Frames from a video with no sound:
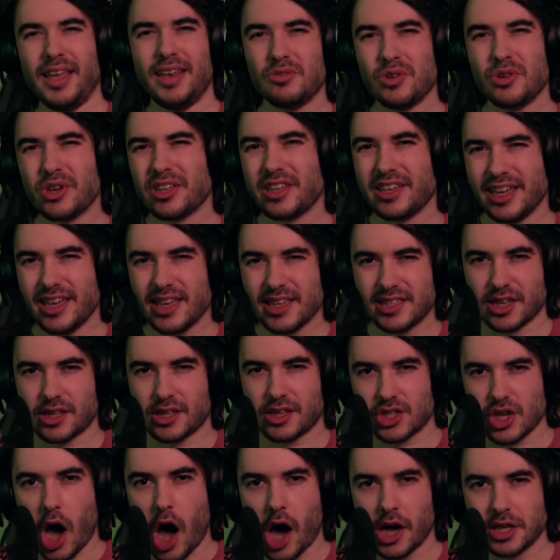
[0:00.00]
really is
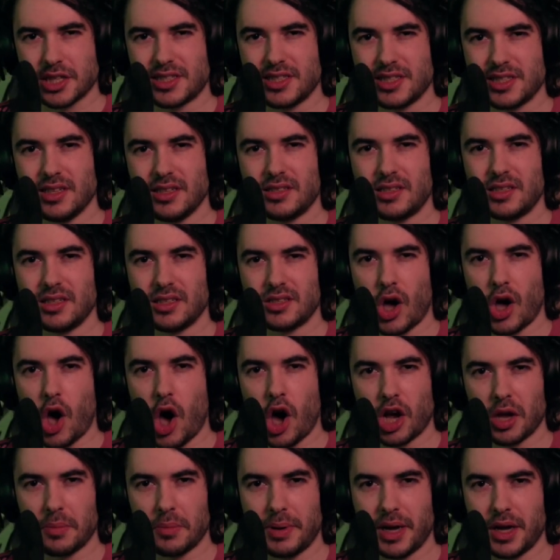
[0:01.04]
exhausting to
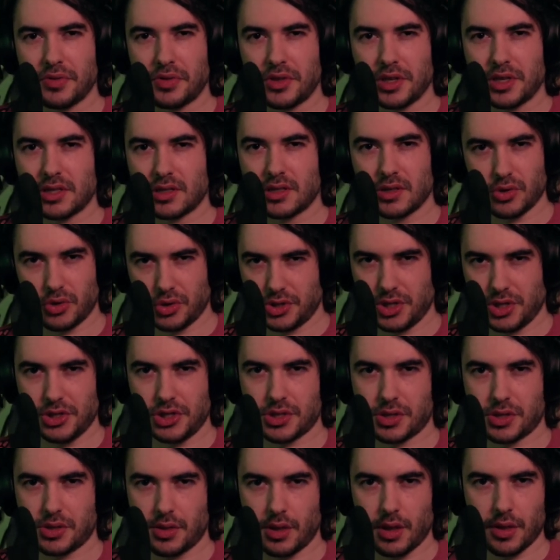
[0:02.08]
talk about this or to
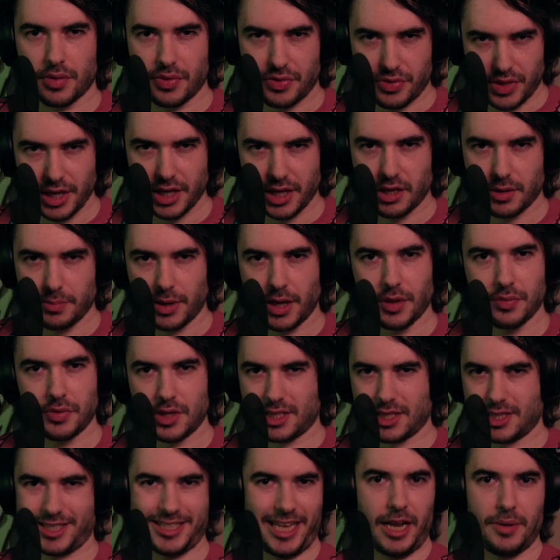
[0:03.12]
just think about the
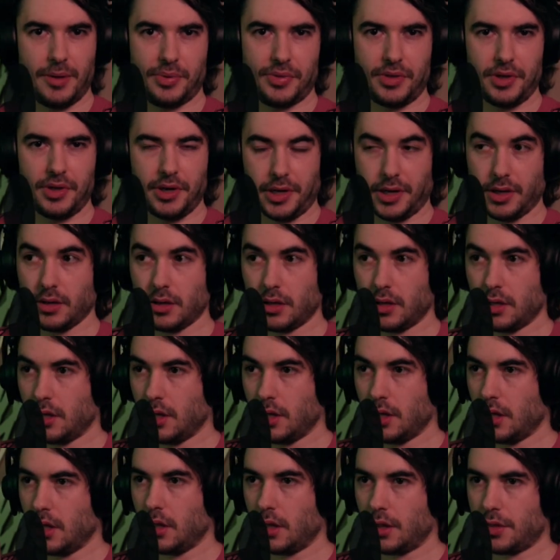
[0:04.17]
same thing.
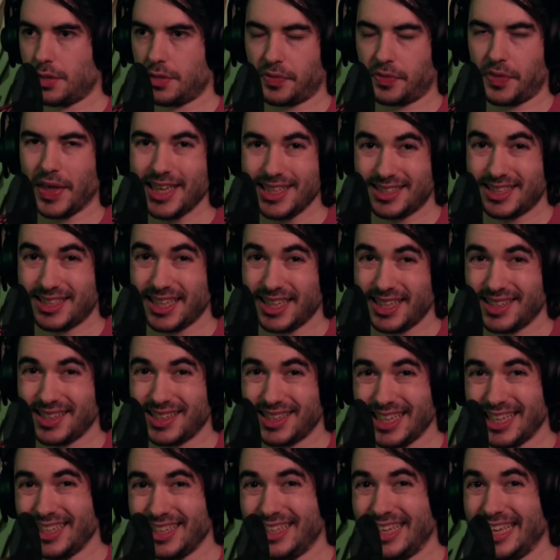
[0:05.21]

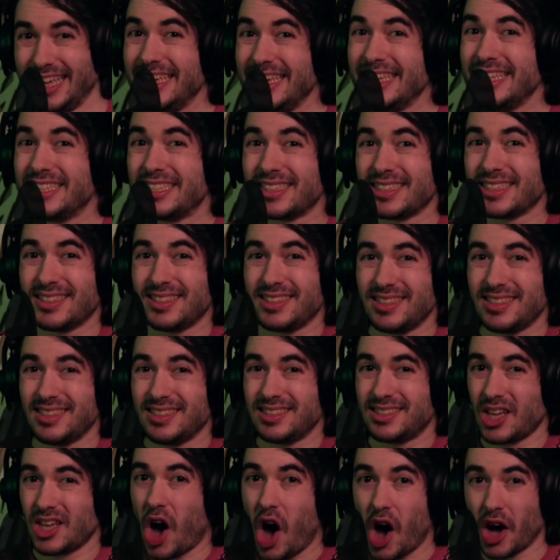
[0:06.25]
Thinking is
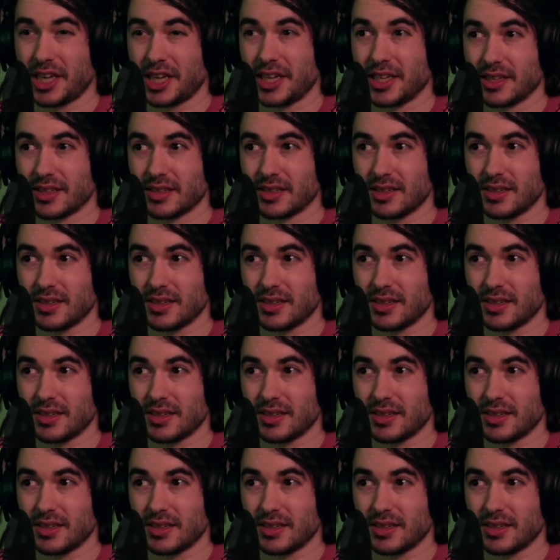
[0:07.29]
talking.